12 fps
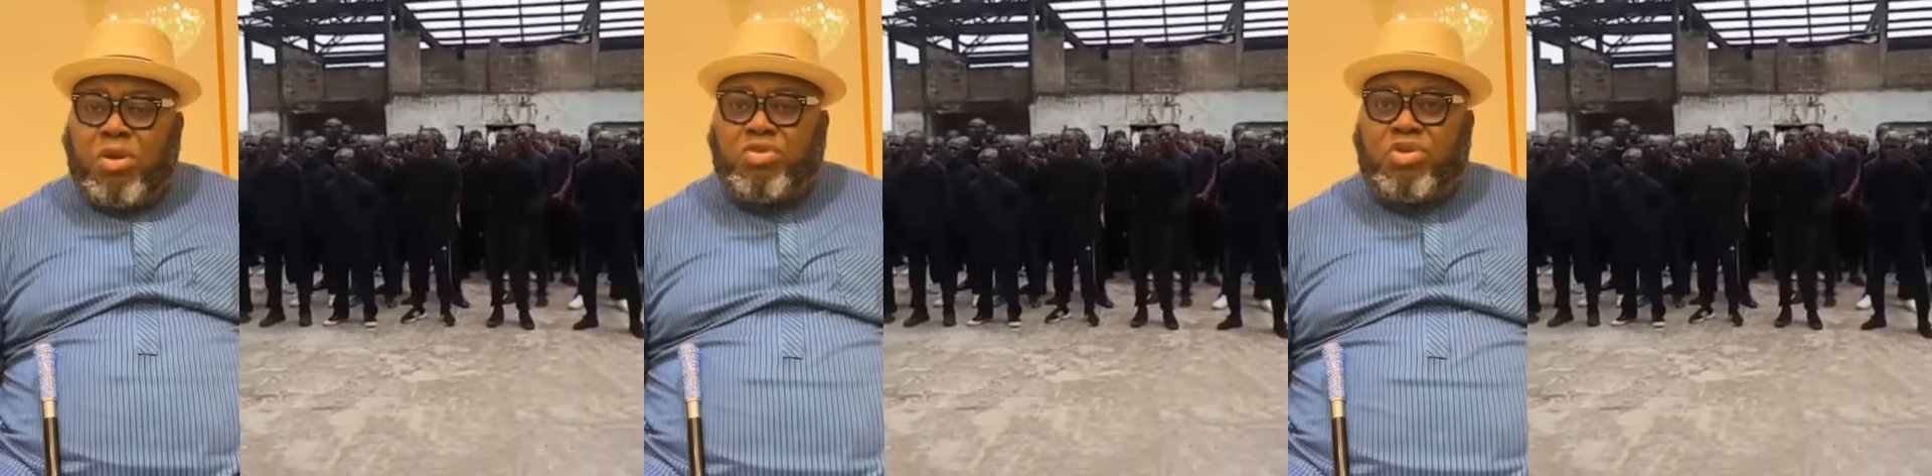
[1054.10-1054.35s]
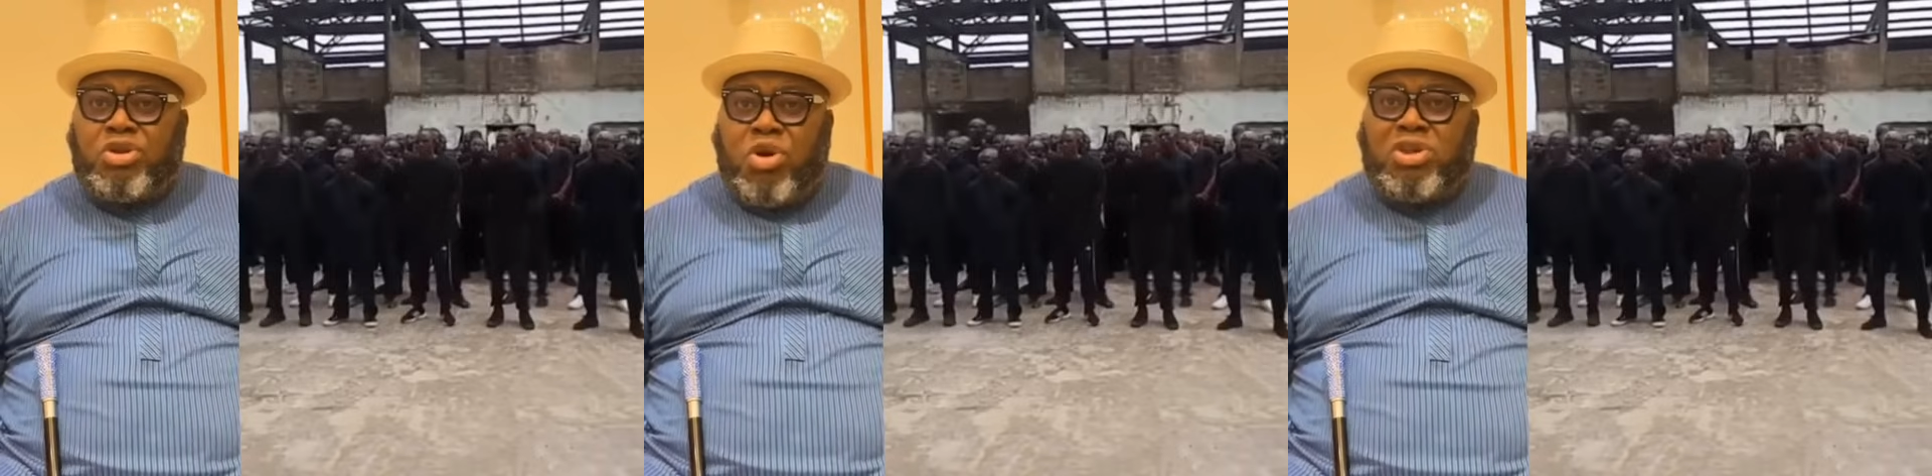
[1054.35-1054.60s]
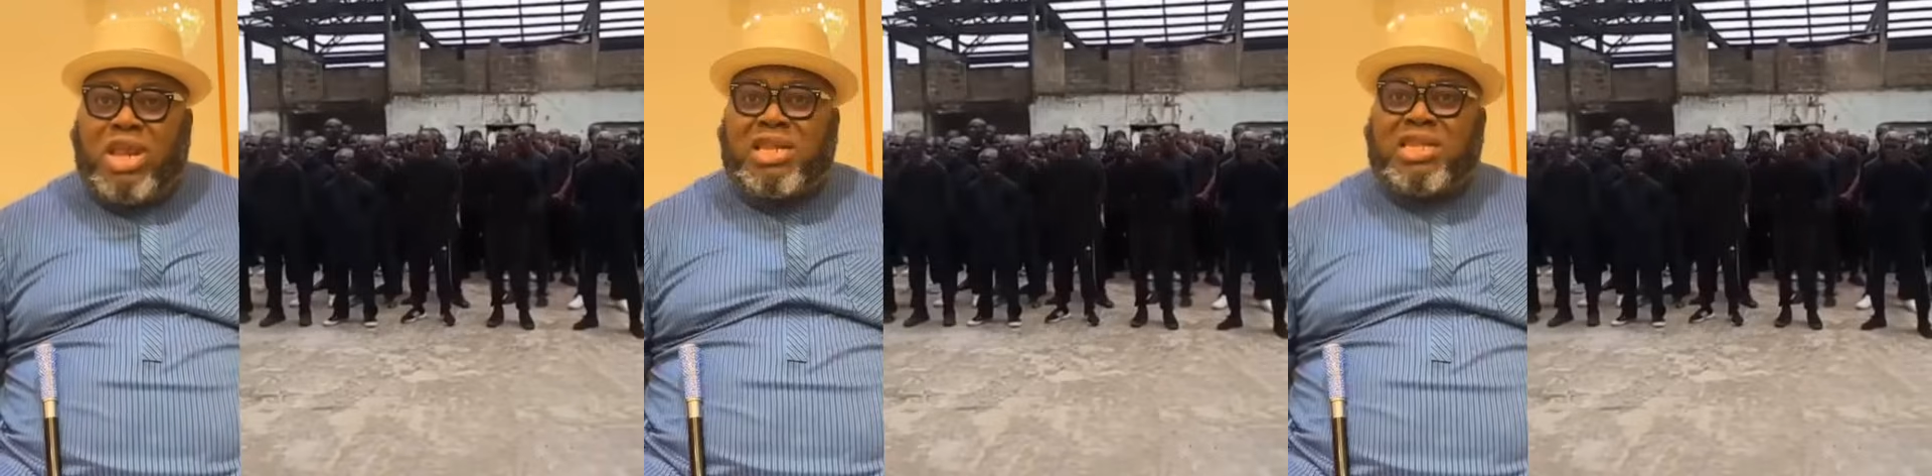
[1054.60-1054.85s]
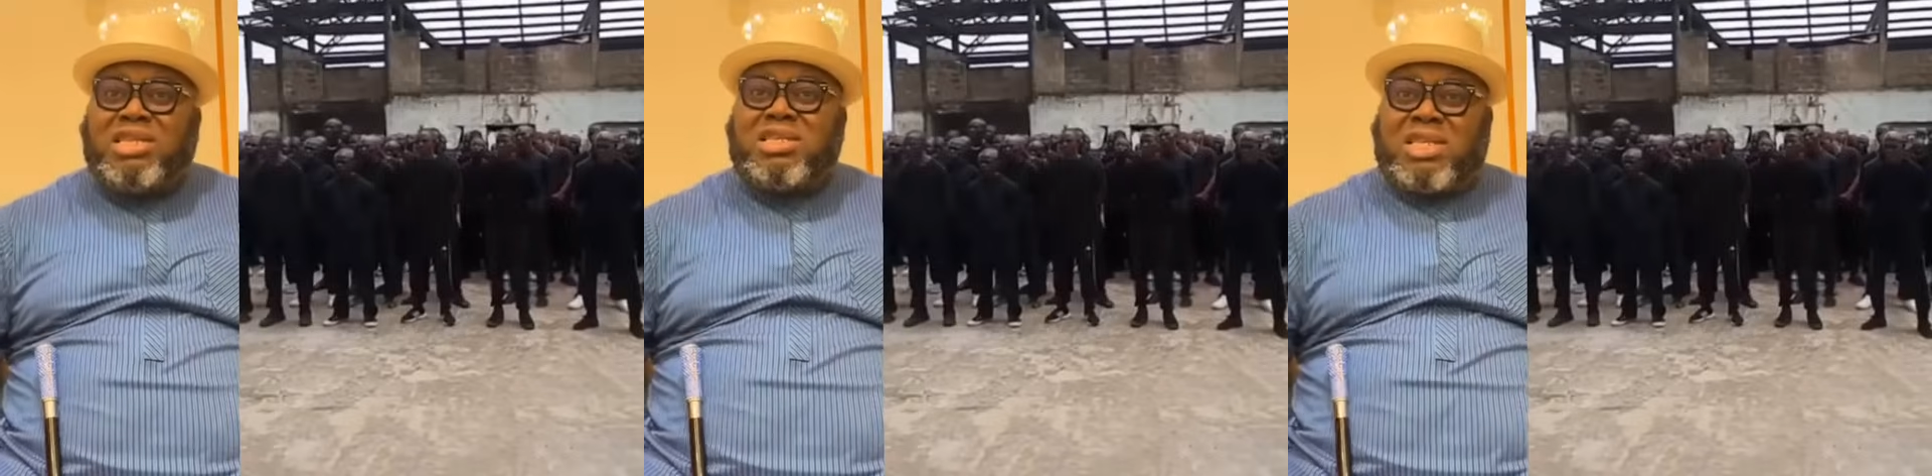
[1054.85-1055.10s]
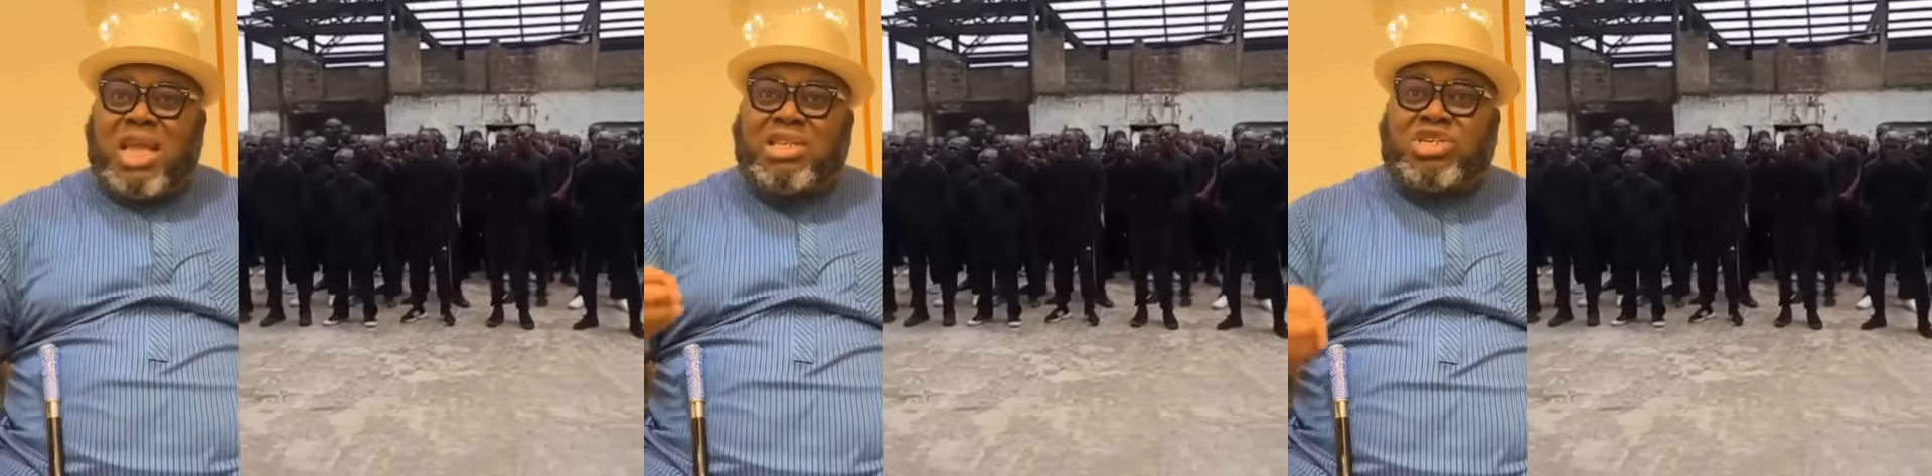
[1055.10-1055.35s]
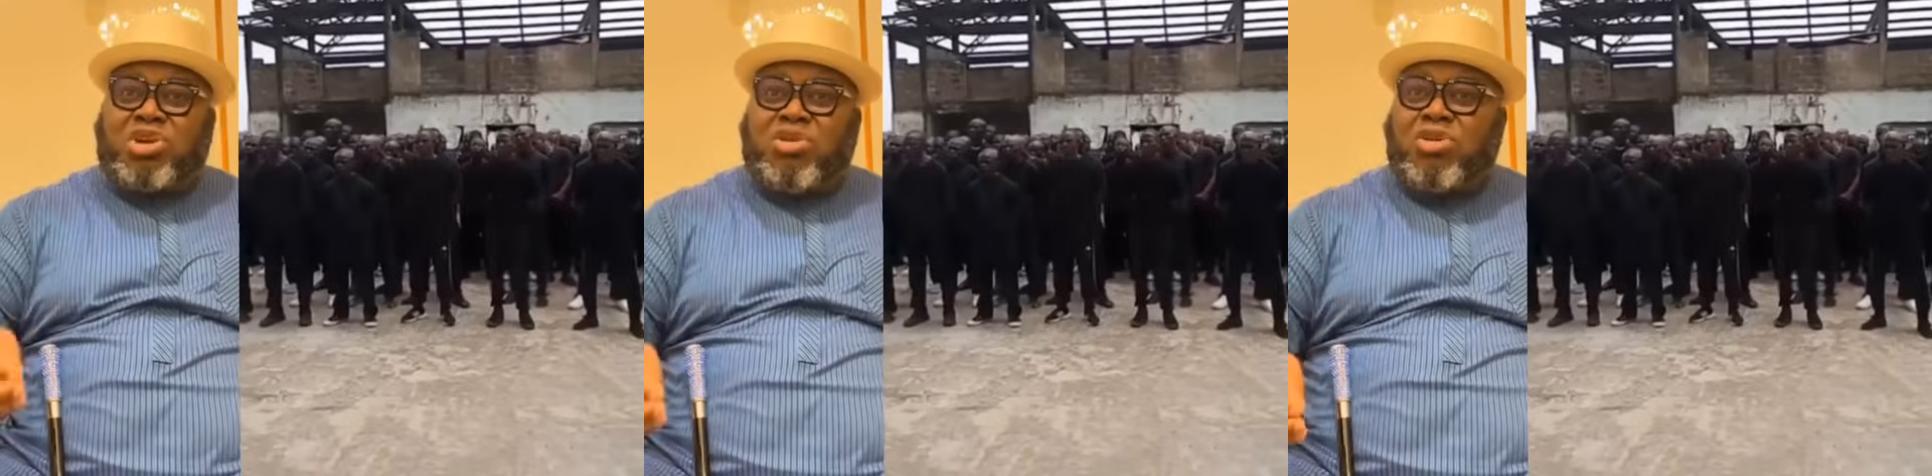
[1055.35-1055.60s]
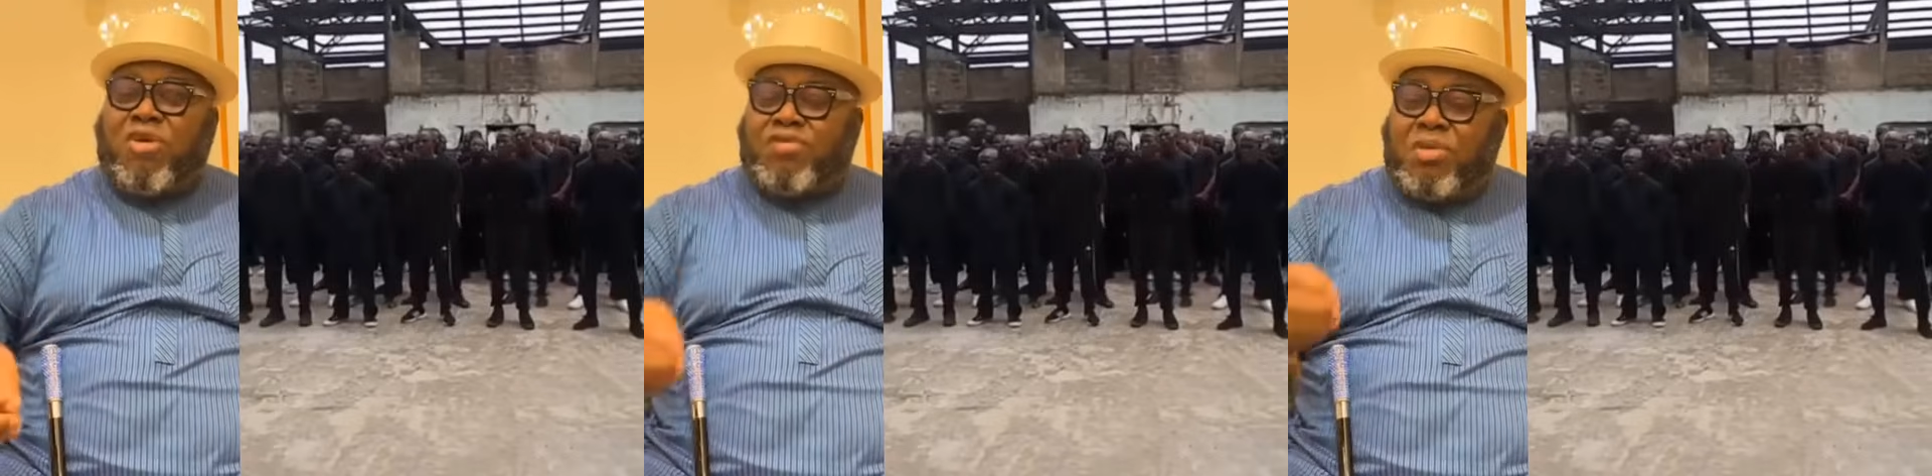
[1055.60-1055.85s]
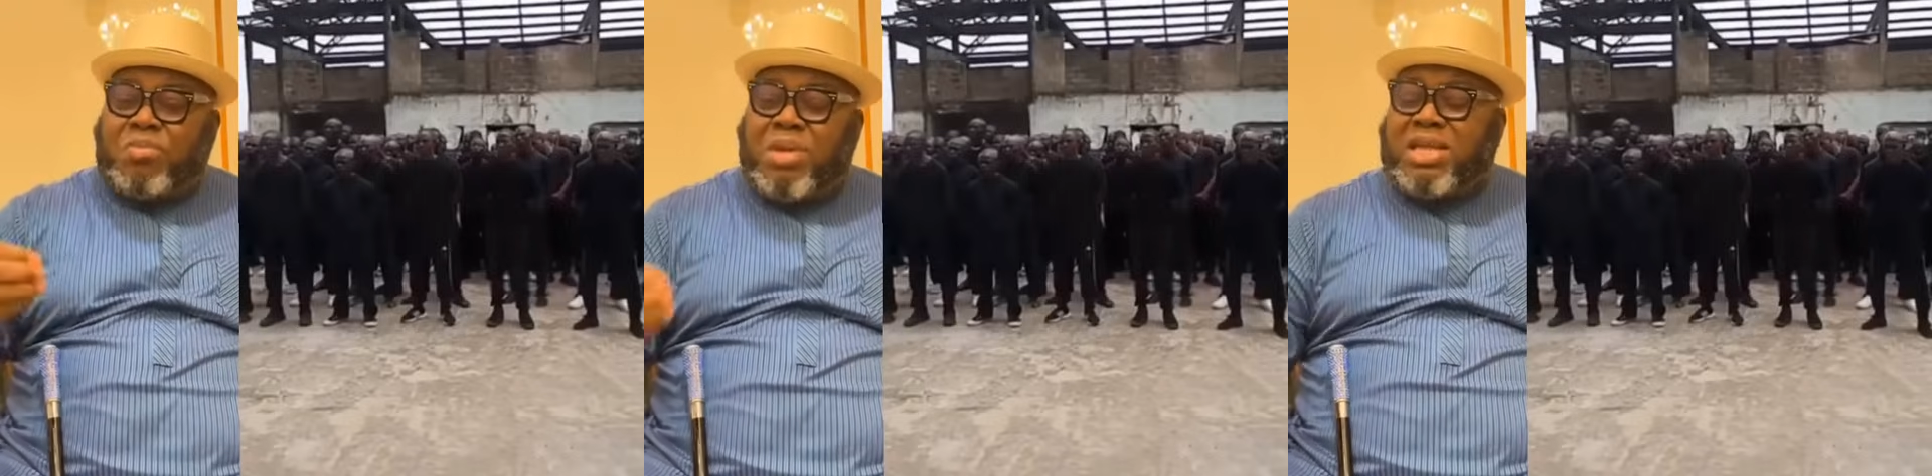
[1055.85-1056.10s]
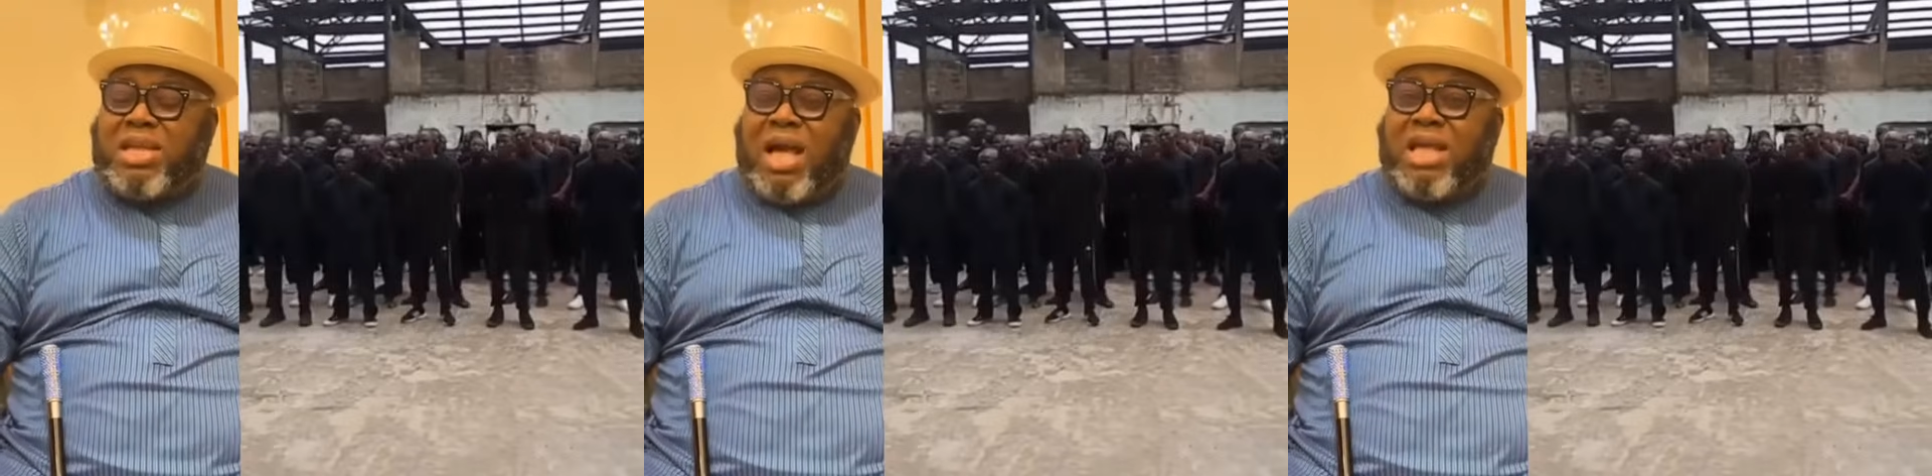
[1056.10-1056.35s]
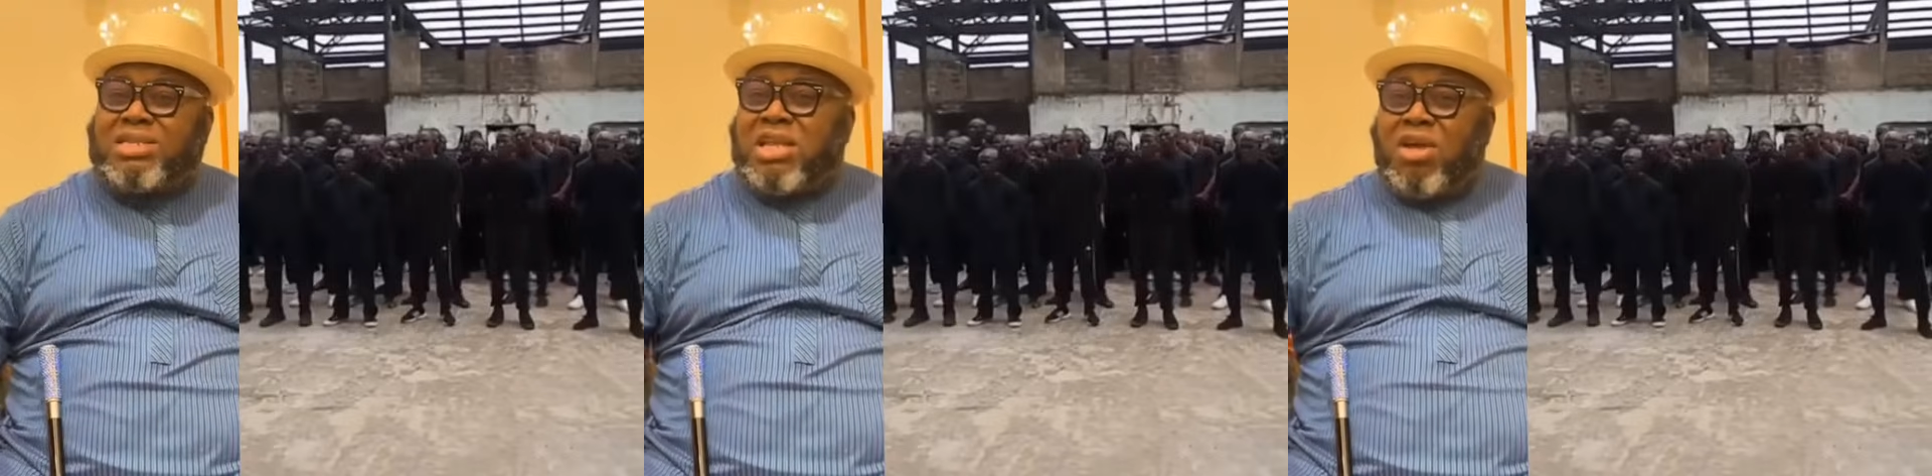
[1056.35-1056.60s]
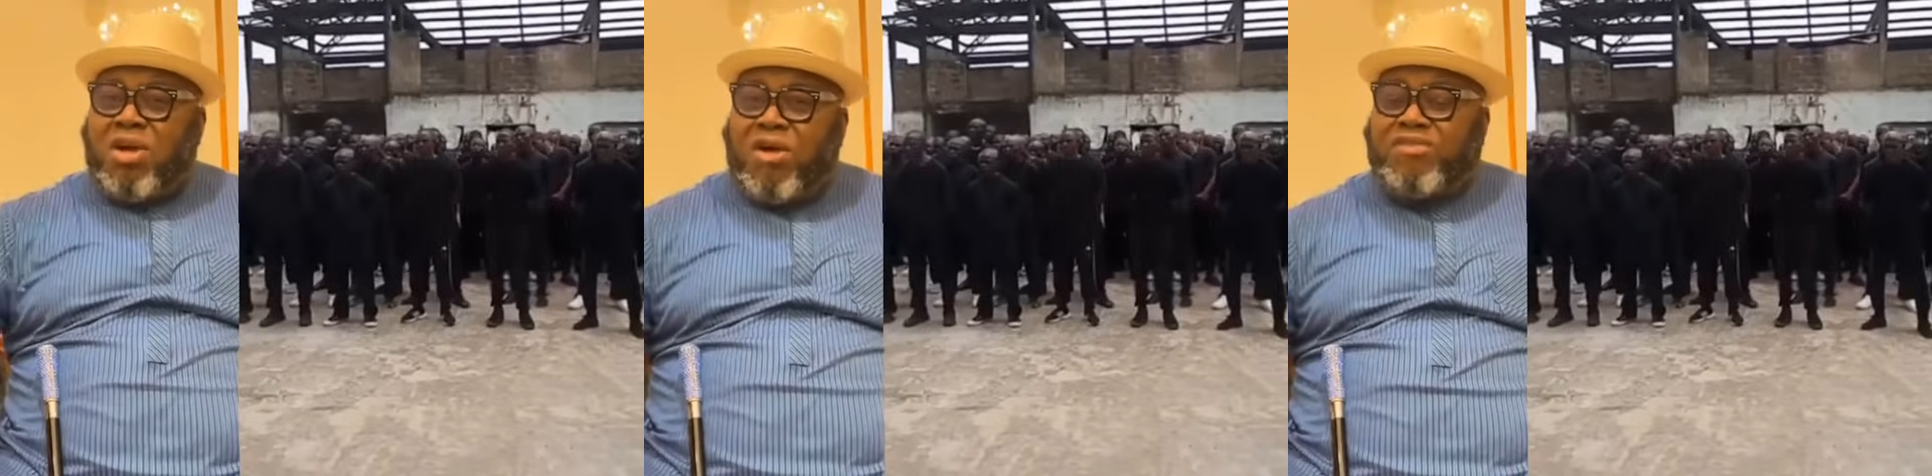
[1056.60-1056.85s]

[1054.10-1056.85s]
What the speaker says: But we know that the intention of the makers